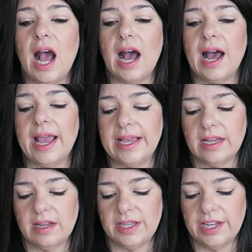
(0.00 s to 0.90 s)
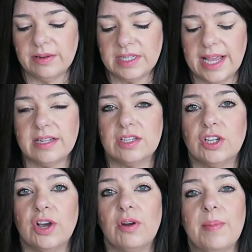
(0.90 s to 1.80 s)
I tend to
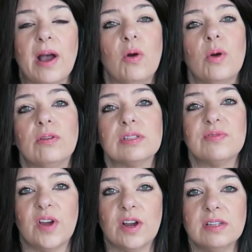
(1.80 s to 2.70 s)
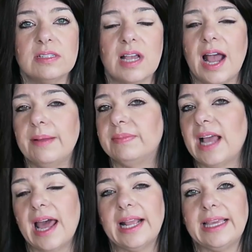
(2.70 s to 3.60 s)
go to my oils first. I am
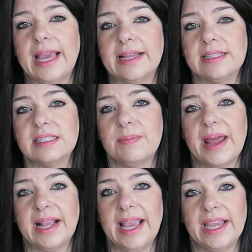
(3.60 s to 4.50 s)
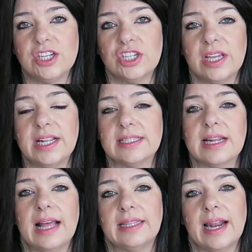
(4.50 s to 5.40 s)
not against medication. It's
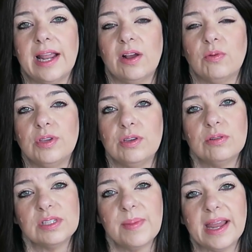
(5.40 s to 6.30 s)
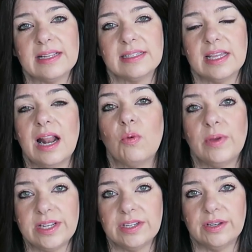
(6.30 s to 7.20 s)
not that I don't use medicine,
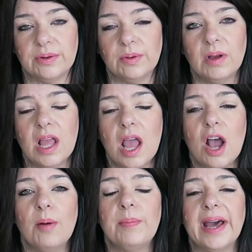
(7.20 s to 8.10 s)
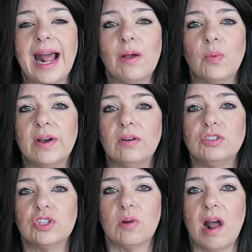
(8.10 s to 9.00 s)
we do, but I
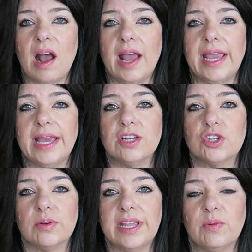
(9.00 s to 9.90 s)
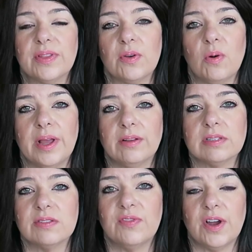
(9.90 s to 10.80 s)
will try and treat with
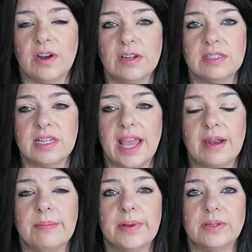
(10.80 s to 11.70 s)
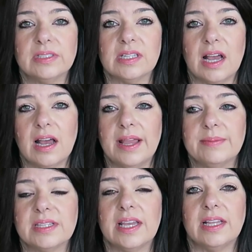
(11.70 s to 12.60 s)
oils first, and most
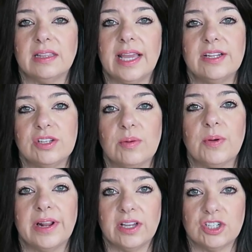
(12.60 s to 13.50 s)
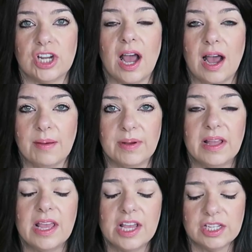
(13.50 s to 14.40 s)
times they do a pretty good job.
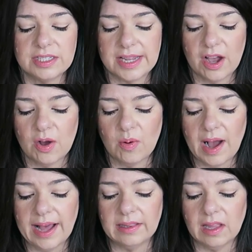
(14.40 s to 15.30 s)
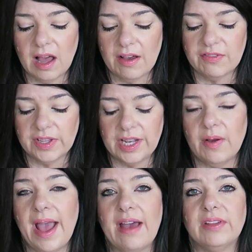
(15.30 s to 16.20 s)
So I love
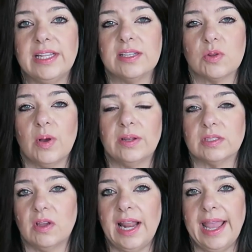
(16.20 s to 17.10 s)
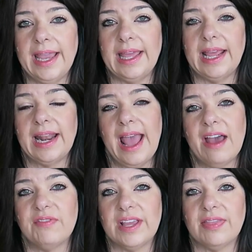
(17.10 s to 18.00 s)
having these oils on hand and
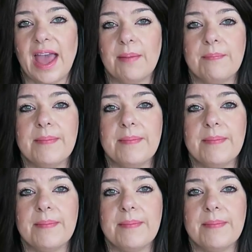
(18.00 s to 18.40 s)
having that